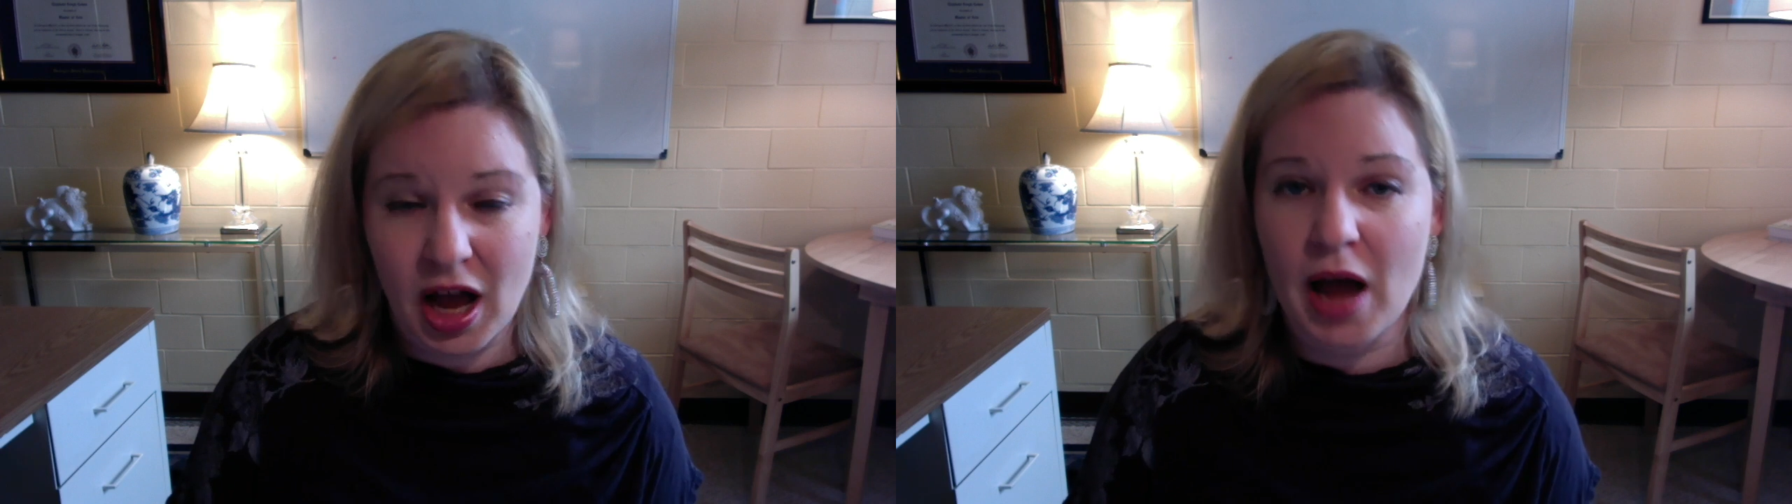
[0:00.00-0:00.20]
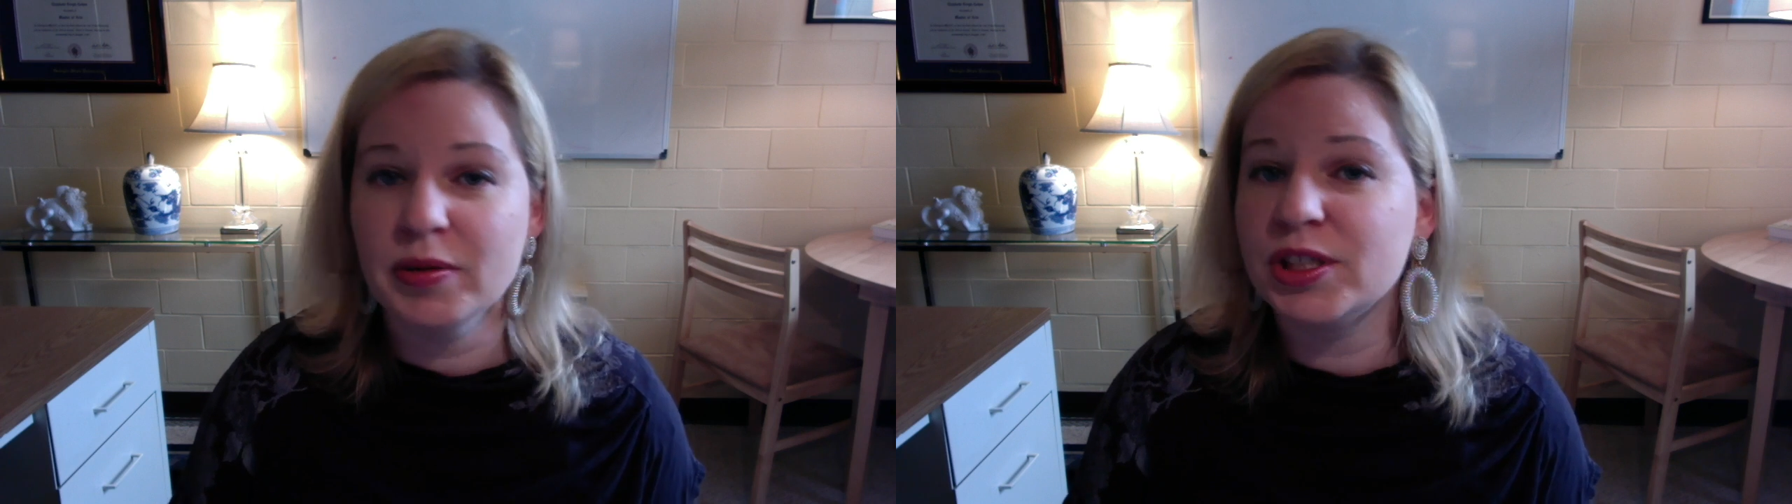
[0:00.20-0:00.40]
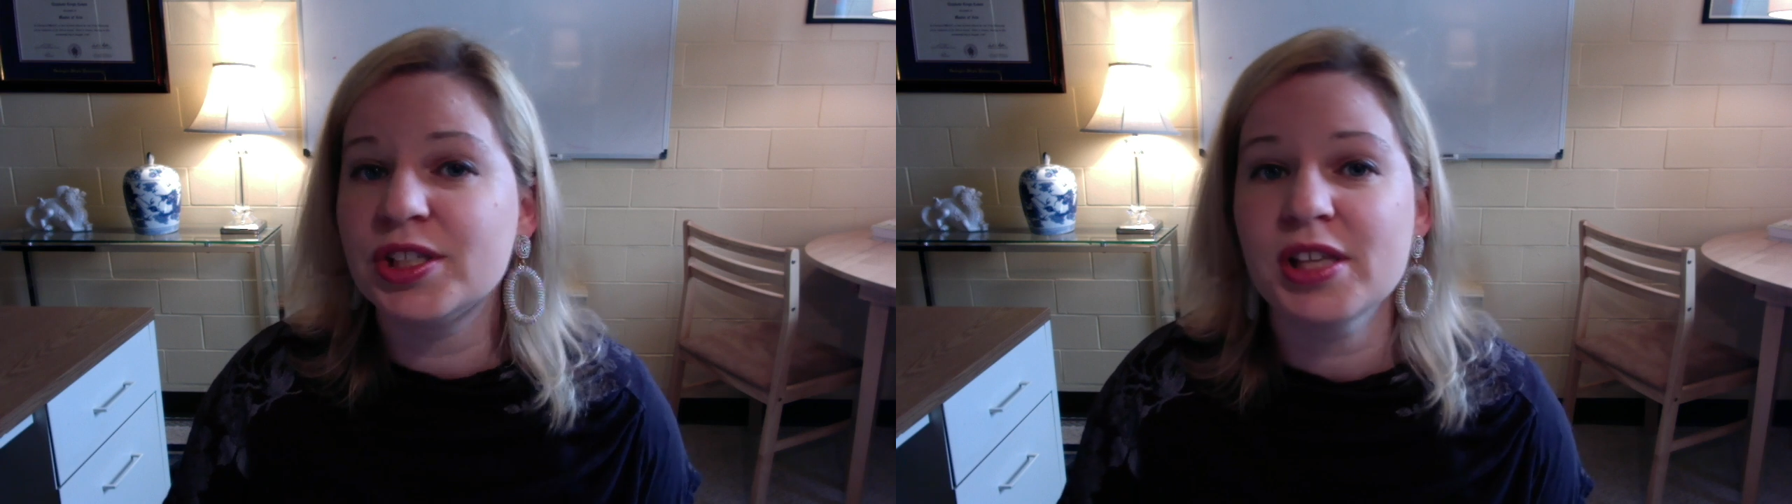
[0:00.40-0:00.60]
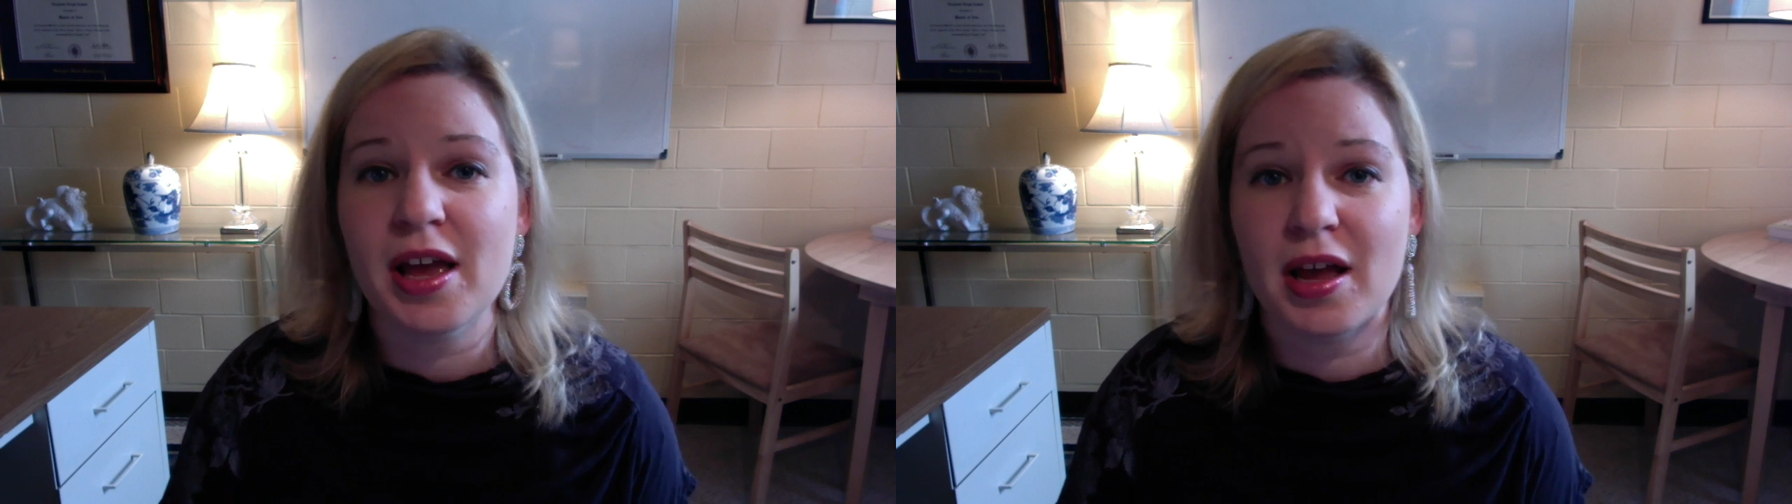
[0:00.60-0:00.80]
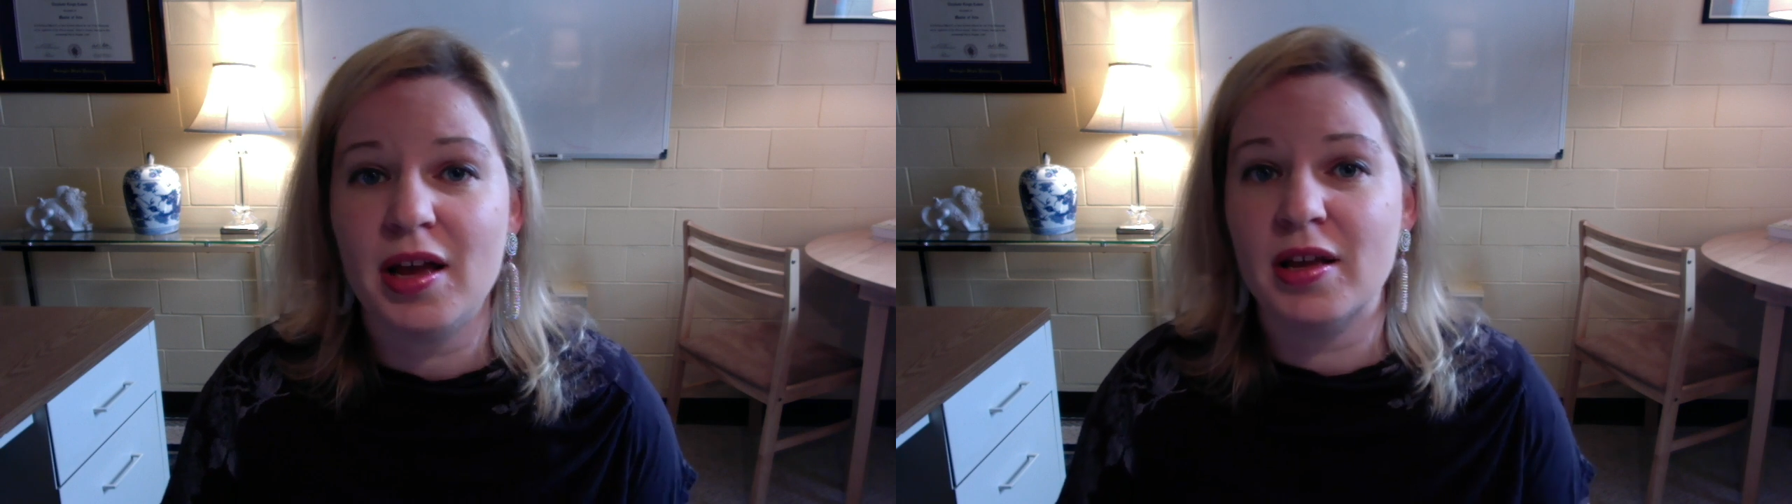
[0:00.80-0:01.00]
I would just
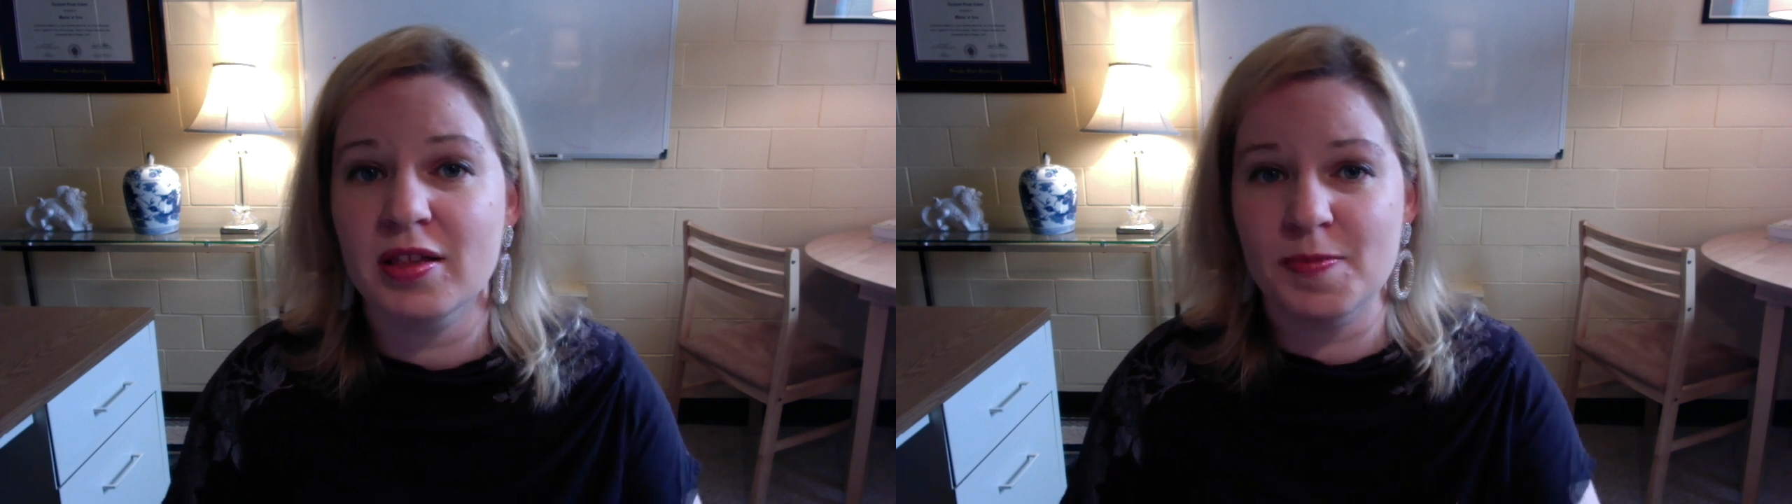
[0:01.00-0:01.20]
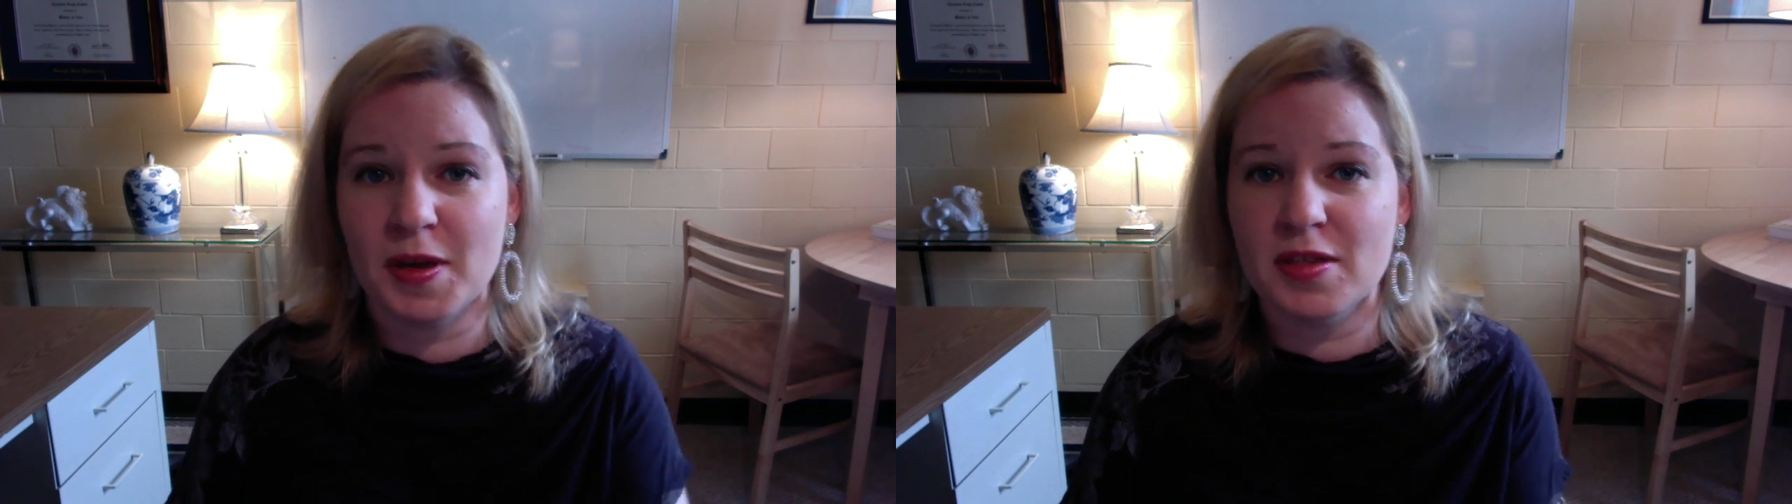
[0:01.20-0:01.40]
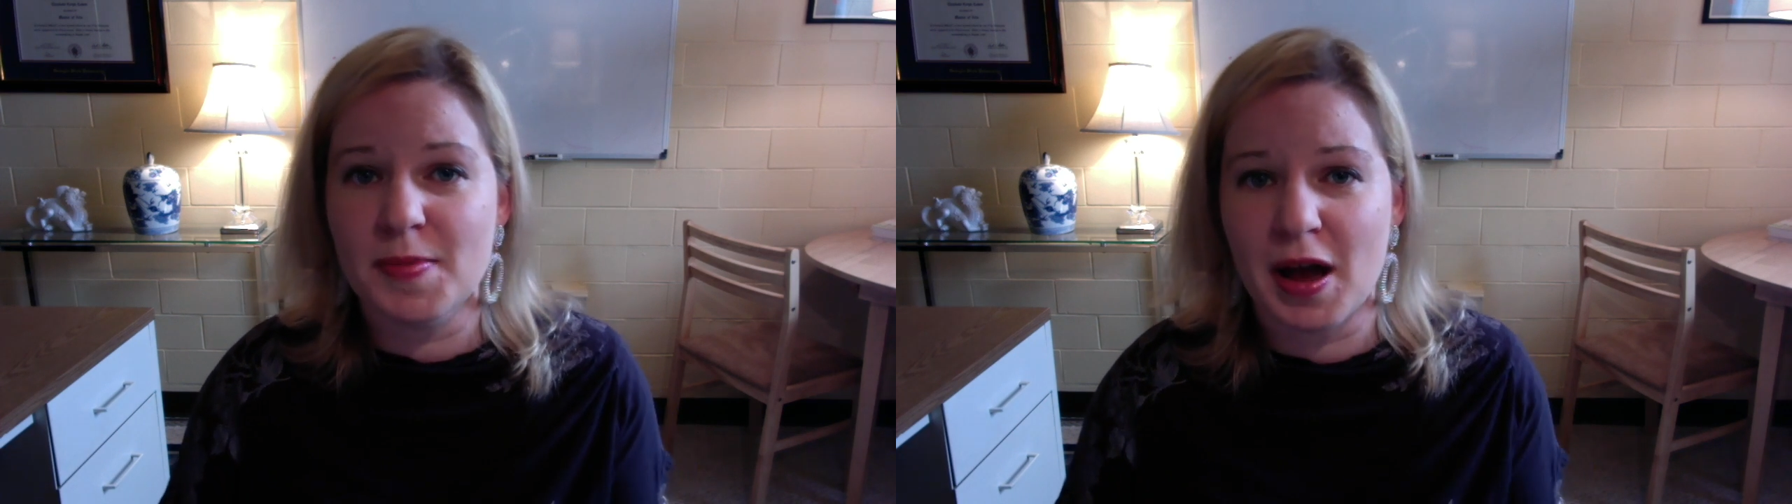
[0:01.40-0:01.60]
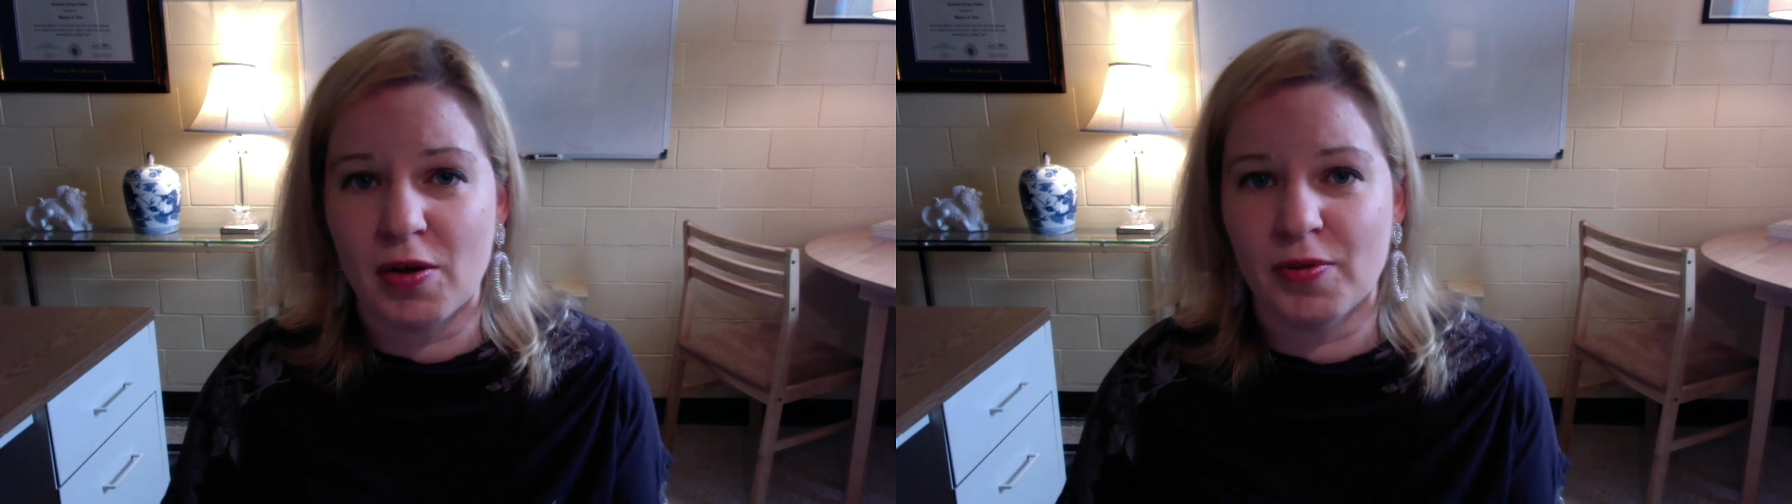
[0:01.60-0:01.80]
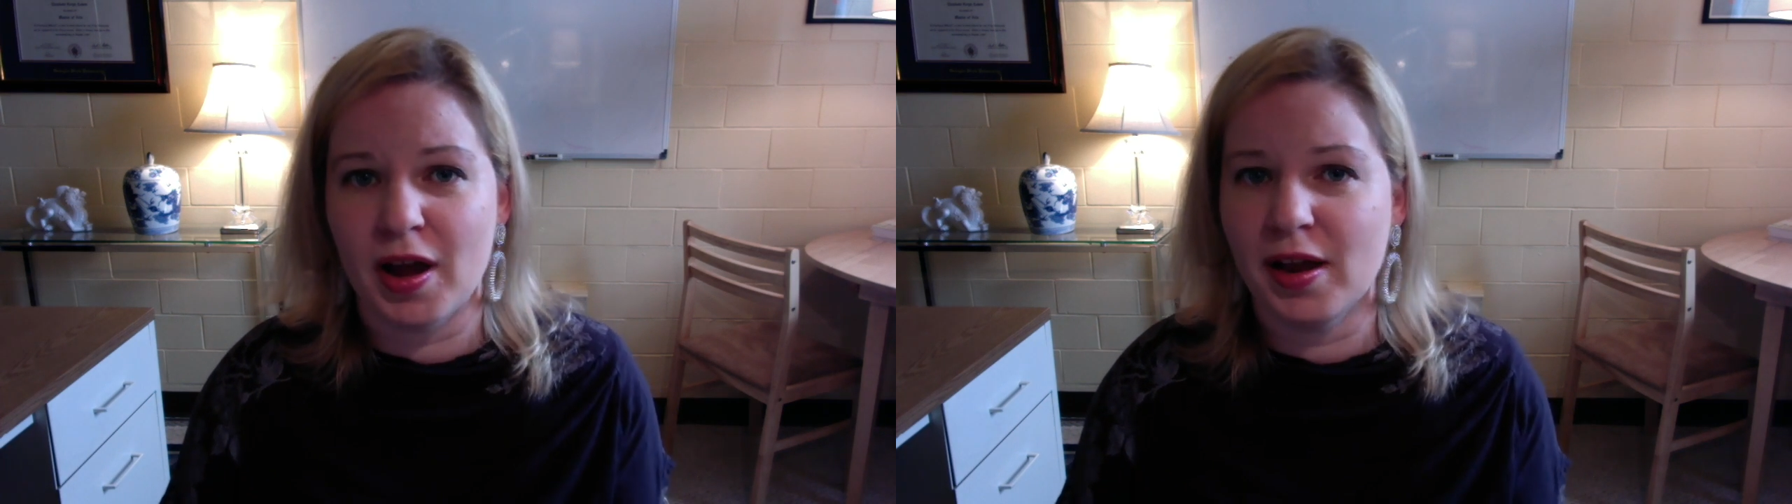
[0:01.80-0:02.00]
say space them out,
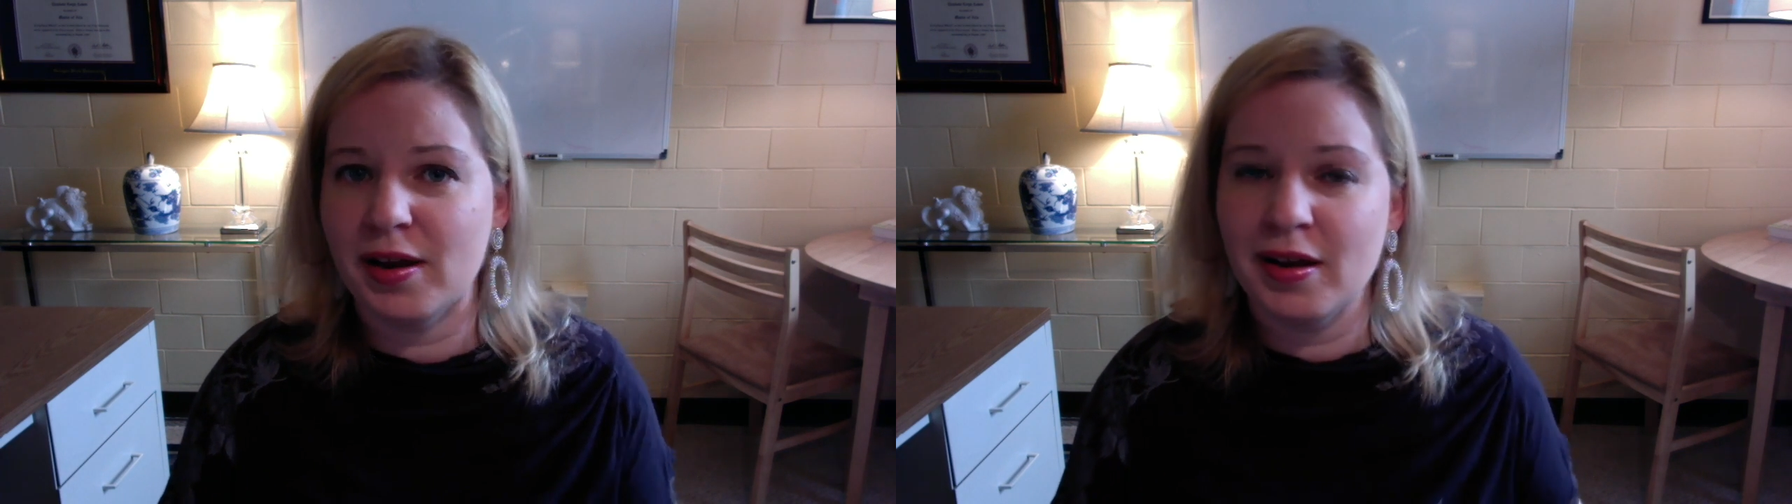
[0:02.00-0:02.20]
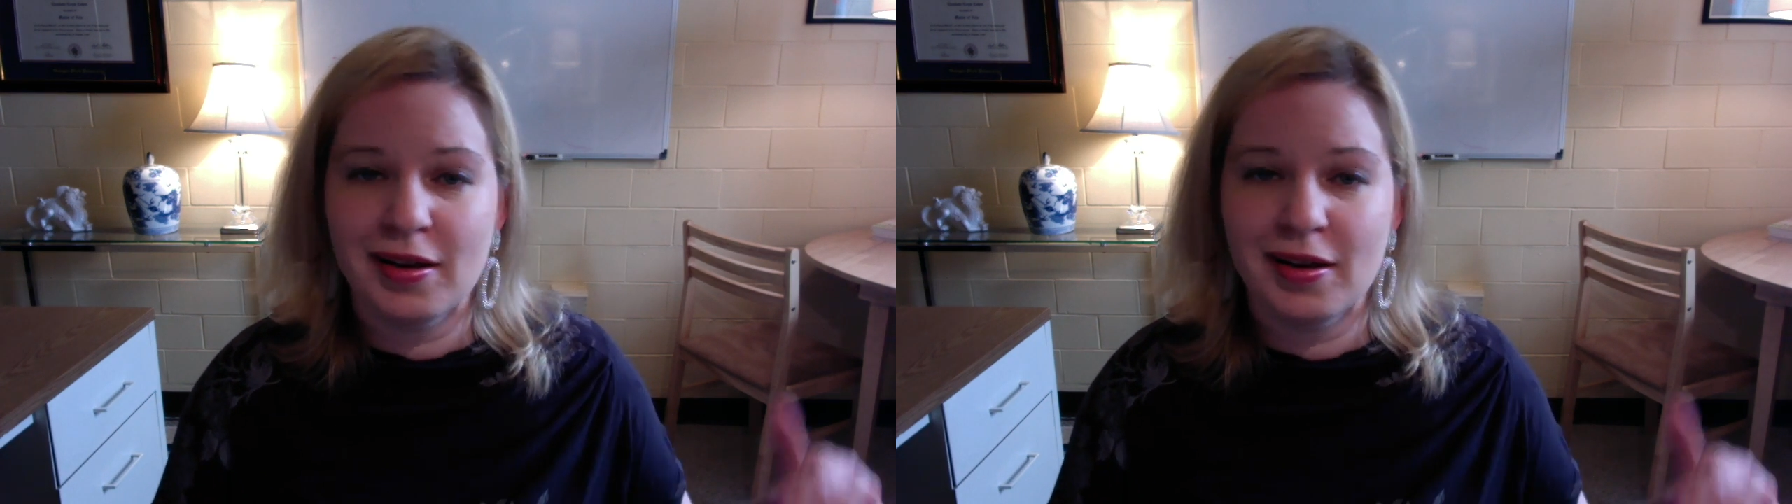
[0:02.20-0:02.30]
right?